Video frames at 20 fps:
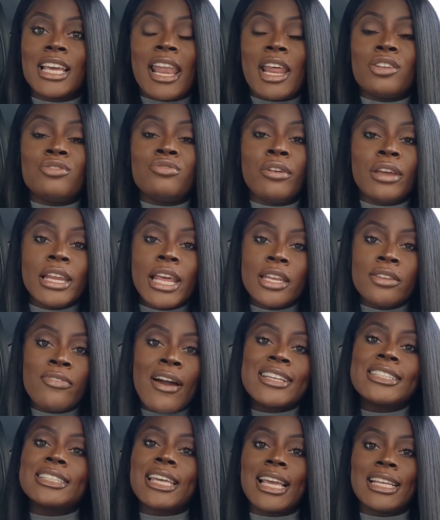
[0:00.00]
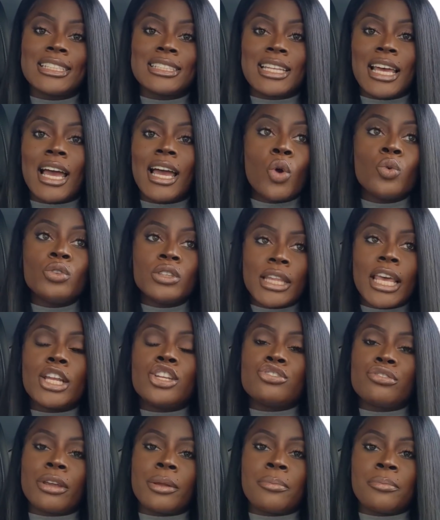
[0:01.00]
And I'd really advise against that. Don't
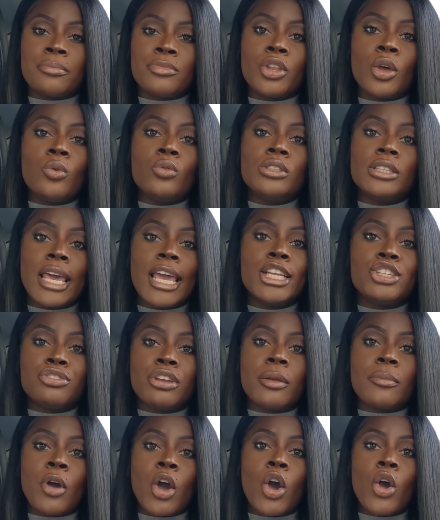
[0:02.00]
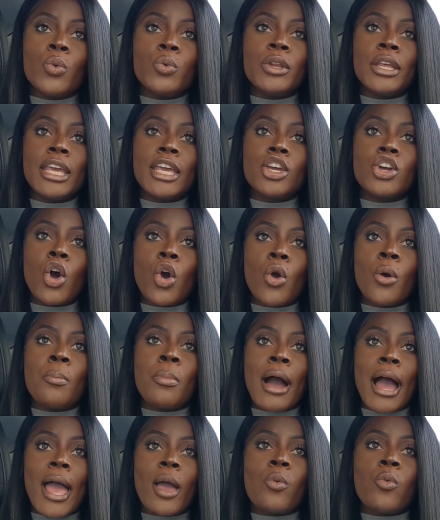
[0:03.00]
daydream. Don't daydream. Only go
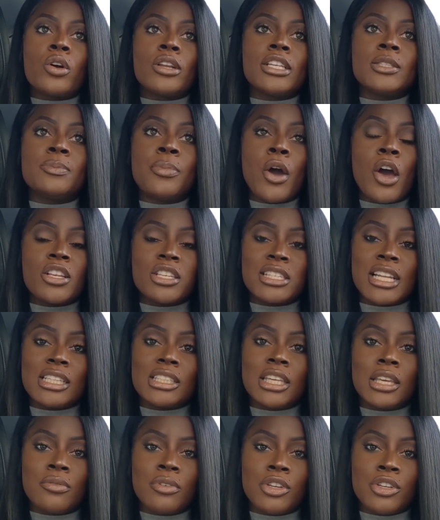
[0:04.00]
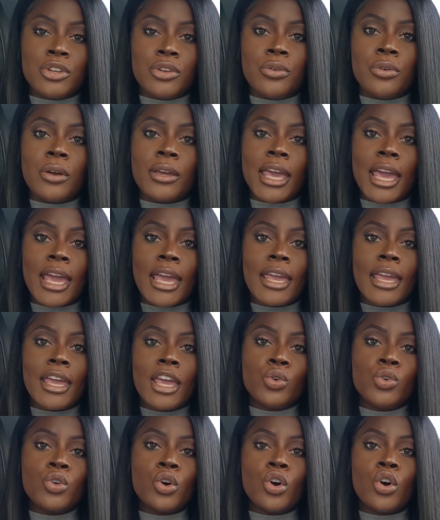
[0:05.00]
by what this person has given you, okay?
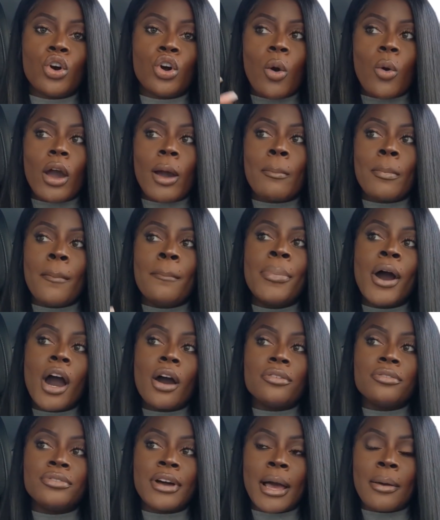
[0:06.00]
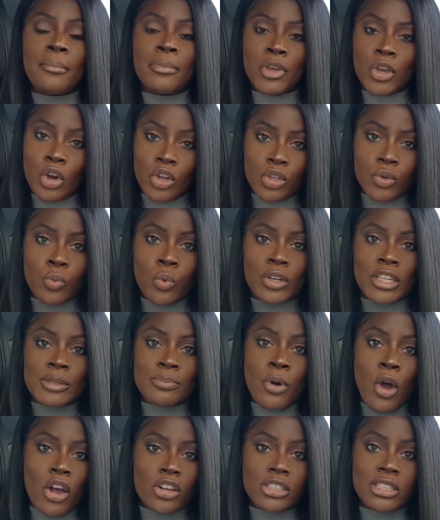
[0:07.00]
Do not go up above and beyond what this
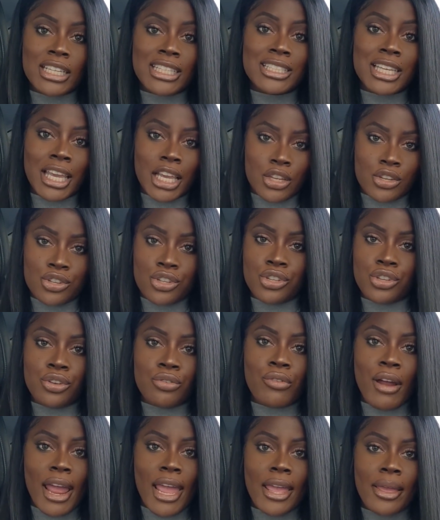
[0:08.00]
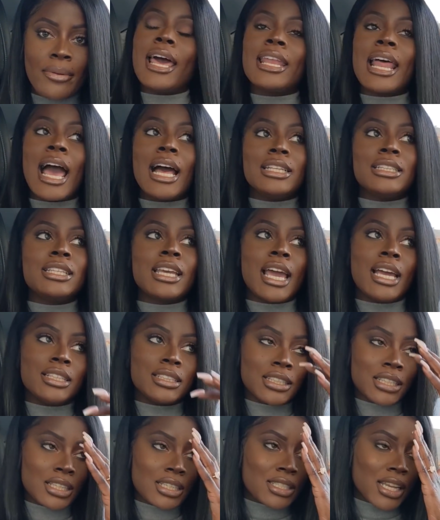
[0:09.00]
person is saying to you, right? And at the
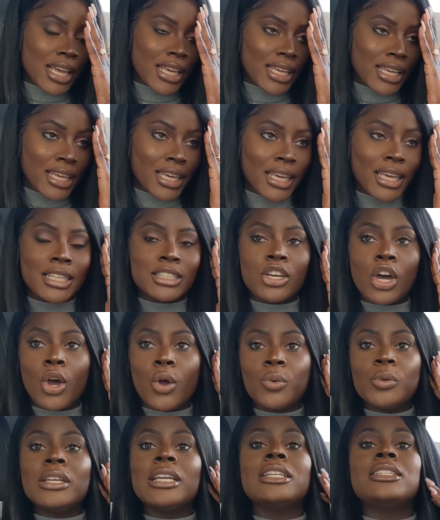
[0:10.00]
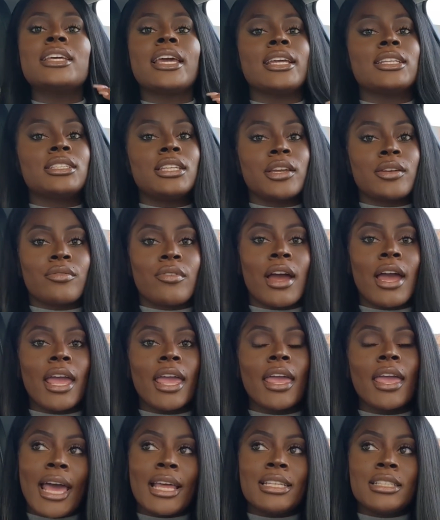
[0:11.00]
end of the day, it is only dating, right?
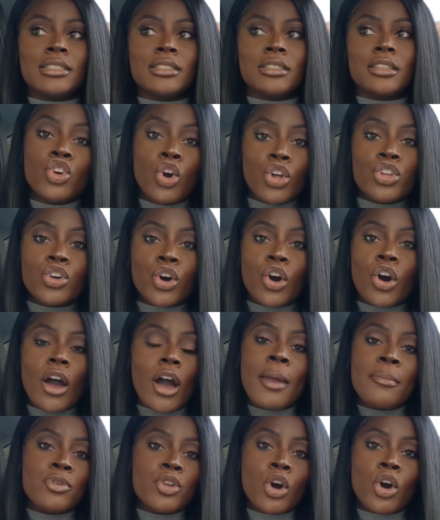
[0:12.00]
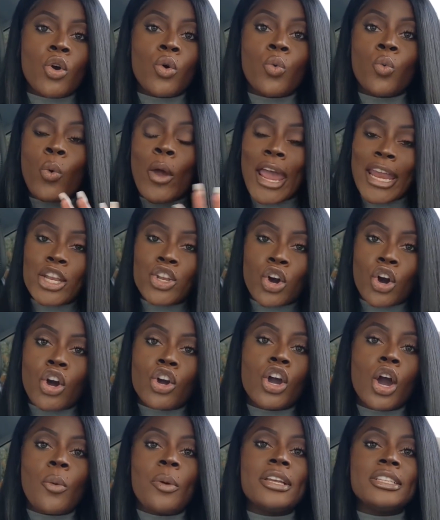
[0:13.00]
And we're
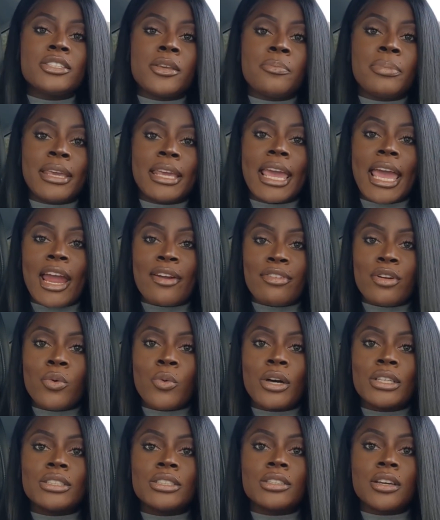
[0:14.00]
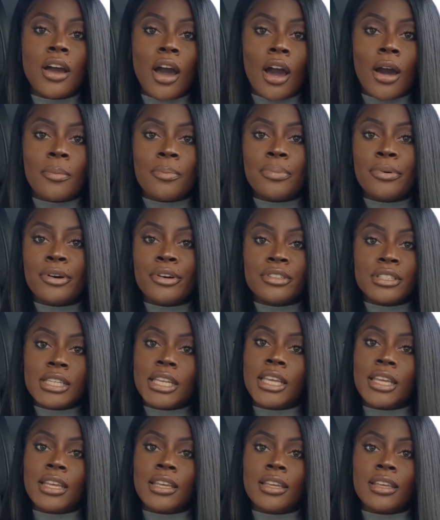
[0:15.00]
not going to be everyone's cup of
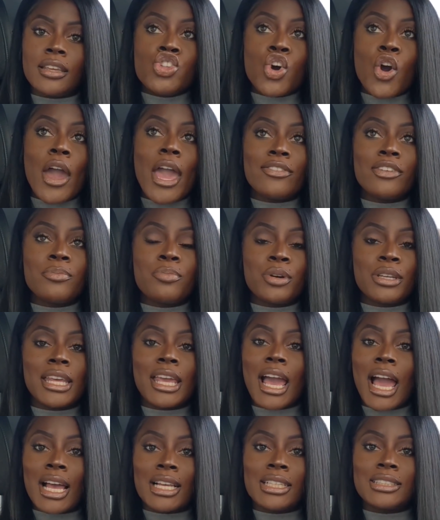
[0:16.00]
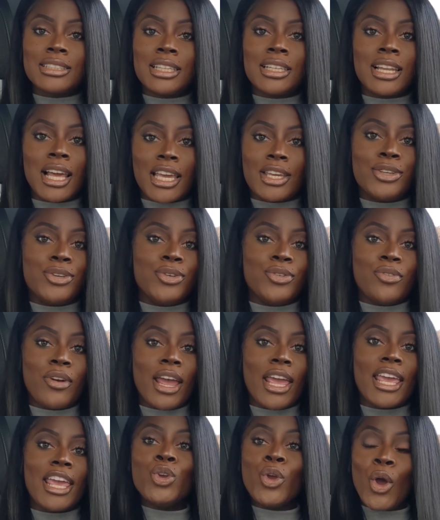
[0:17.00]
tea. Not everybody has to like you,
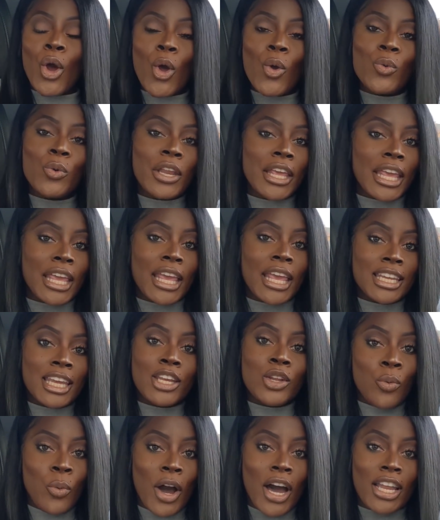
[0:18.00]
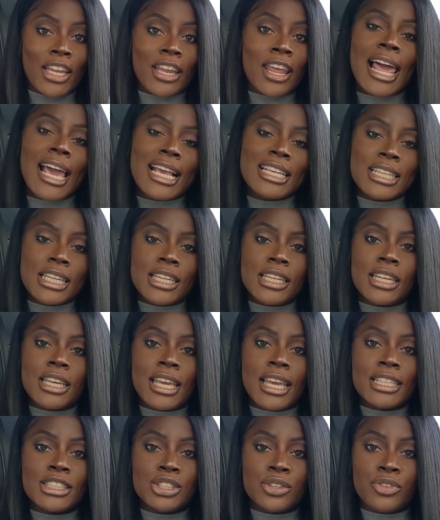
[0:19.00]
right? You only need one. Like I said in the
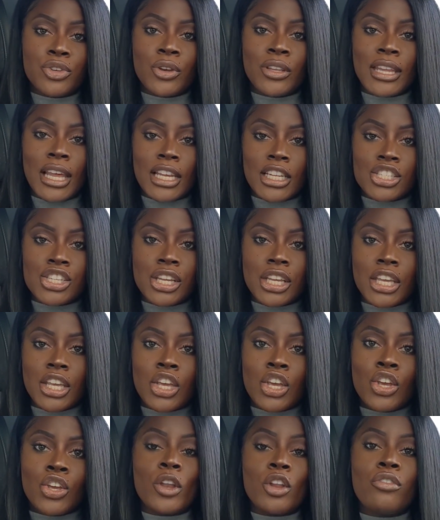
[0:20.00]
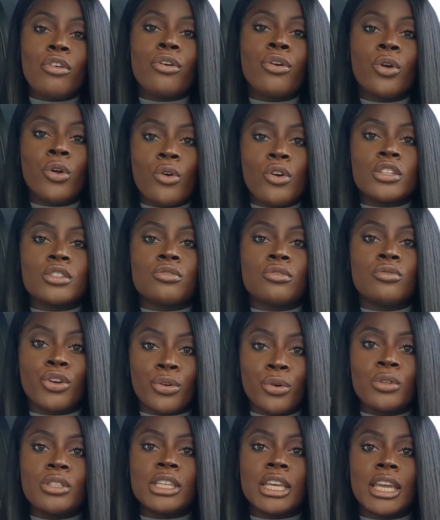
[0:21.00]
interview analogy, when a recruiter's
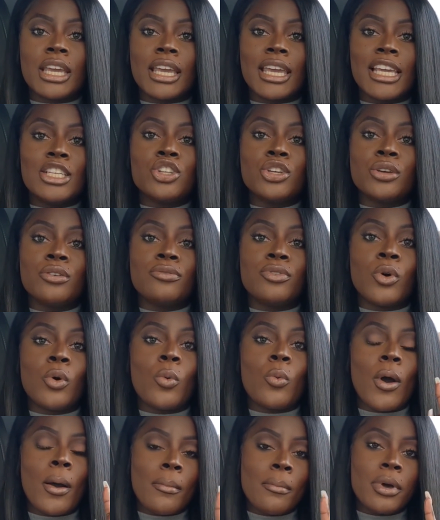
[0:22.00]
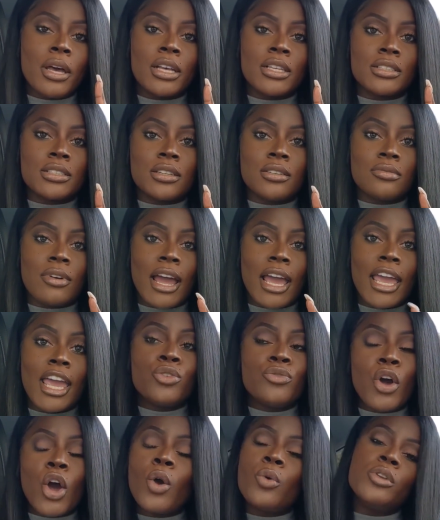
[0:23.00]
recruiting, he's looking for one person, right?
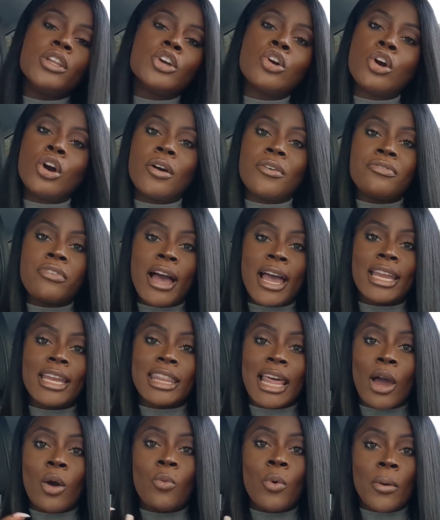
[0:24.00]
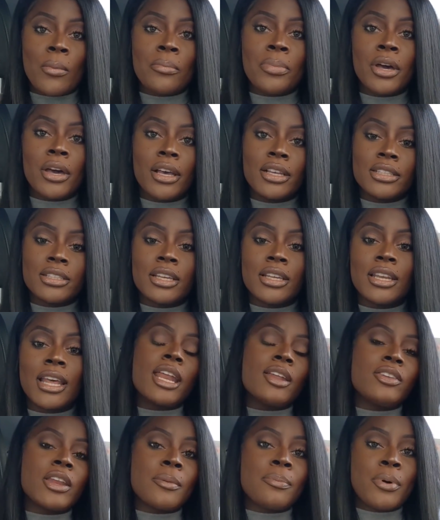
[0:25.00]
You've only got to find that one person.
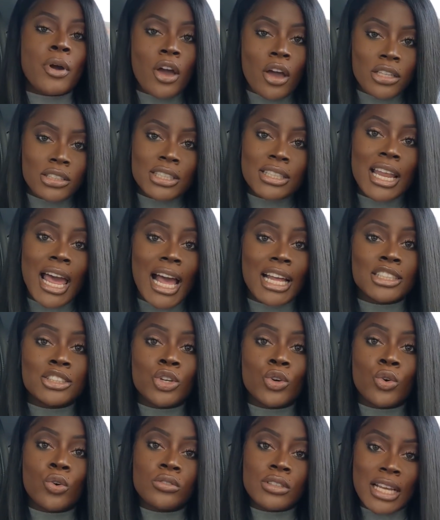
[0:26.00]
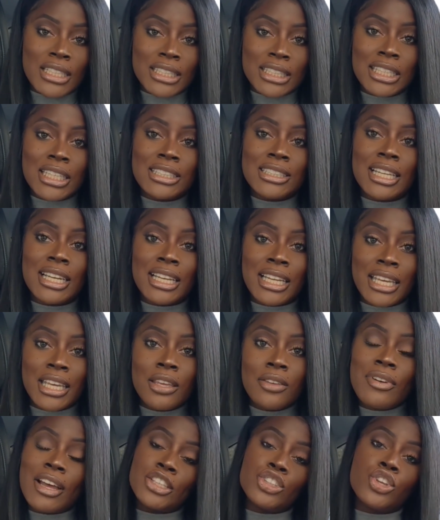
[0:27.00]
And if that person had the audacity to
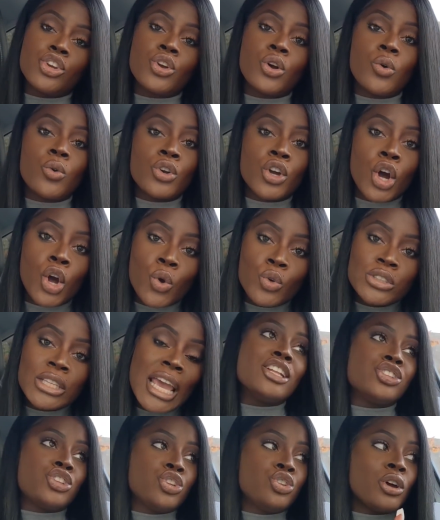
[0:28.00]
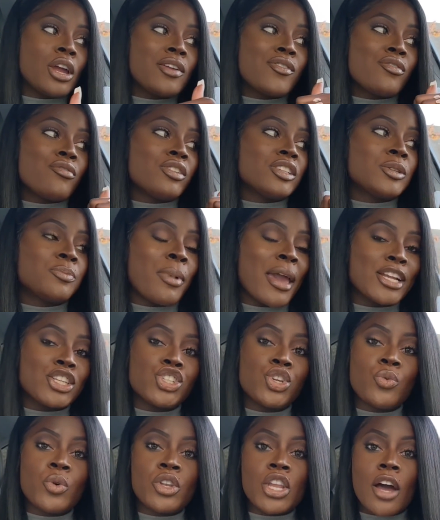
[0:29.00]
leave and to go ghost and to not even
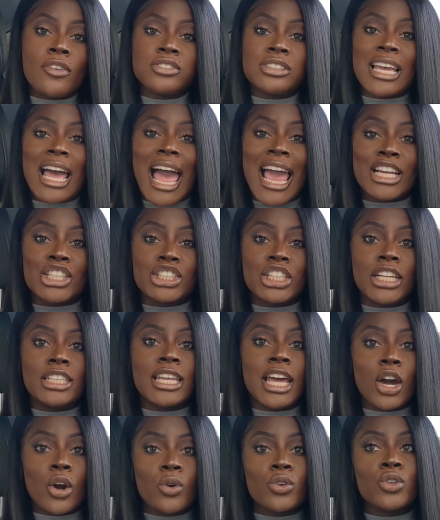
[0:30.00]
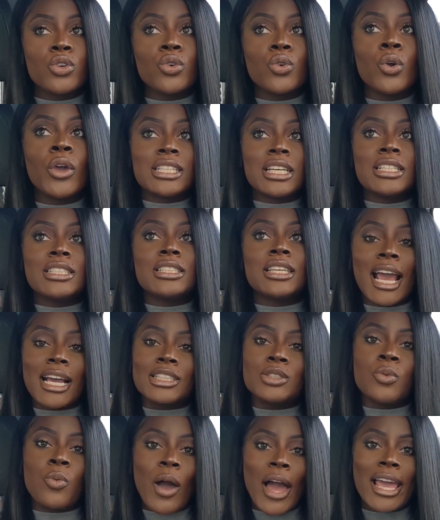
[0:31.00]
respect you enough to actually tell you this is
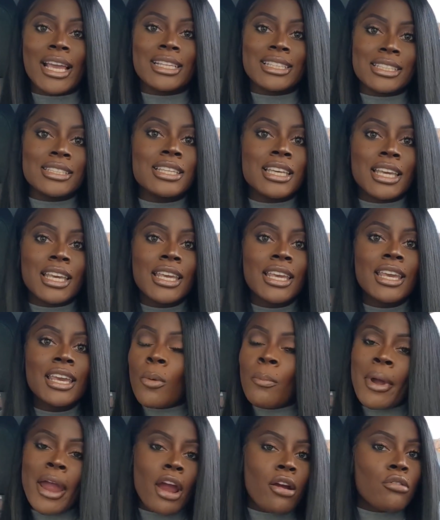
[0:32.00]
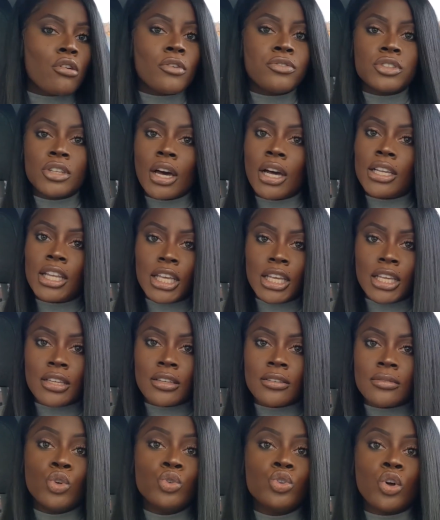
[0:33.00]
X, Y, and Z, you're better off, darling.
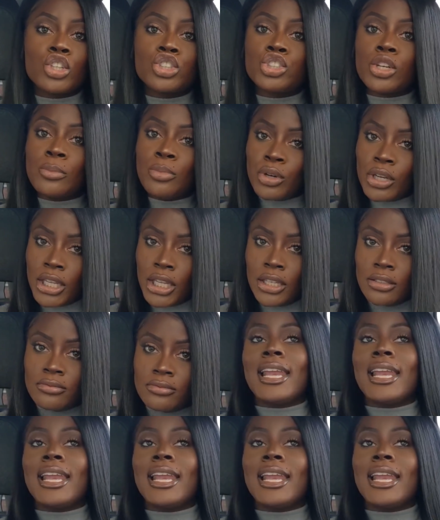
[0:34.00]
You dodged a bullet.